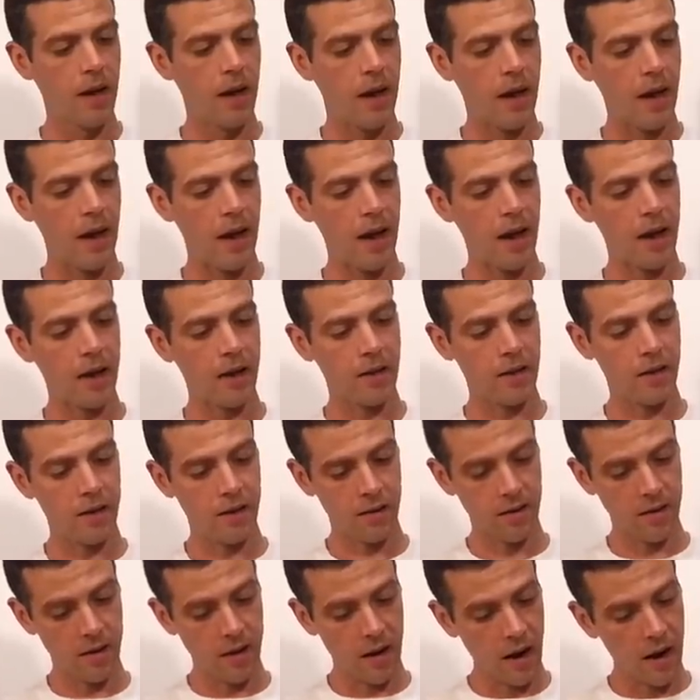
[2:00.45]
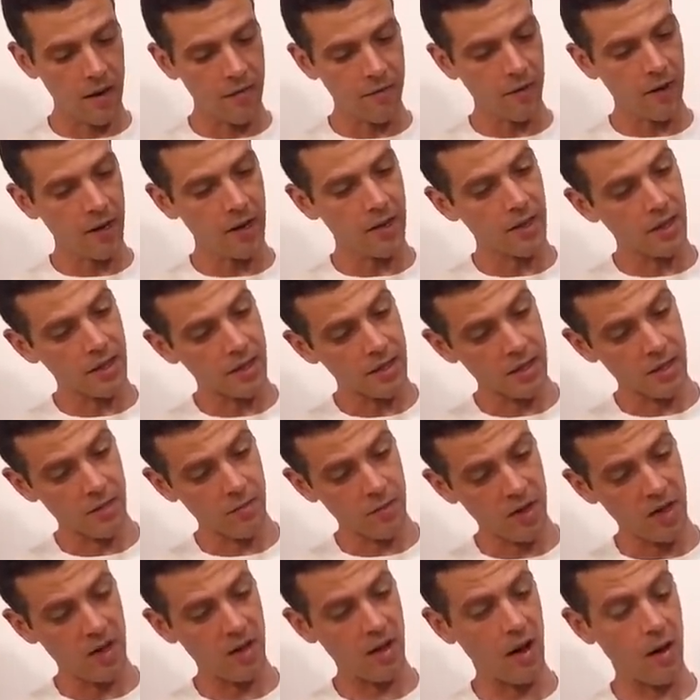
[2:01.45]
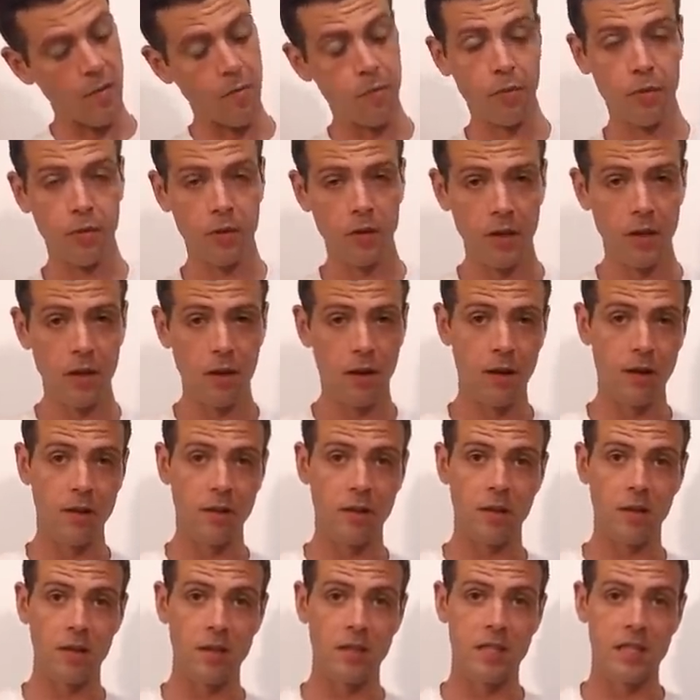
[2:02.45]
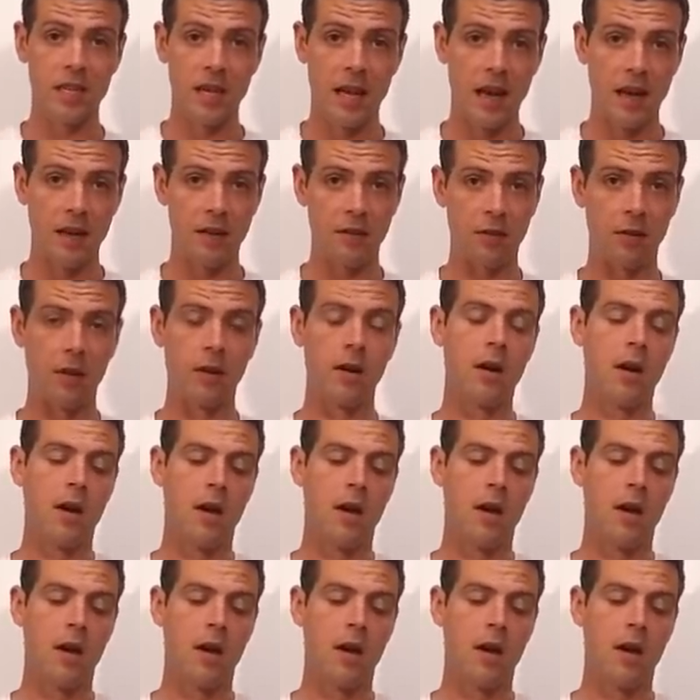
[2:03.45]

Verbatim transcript: And I find this to be a pretty darn good sander.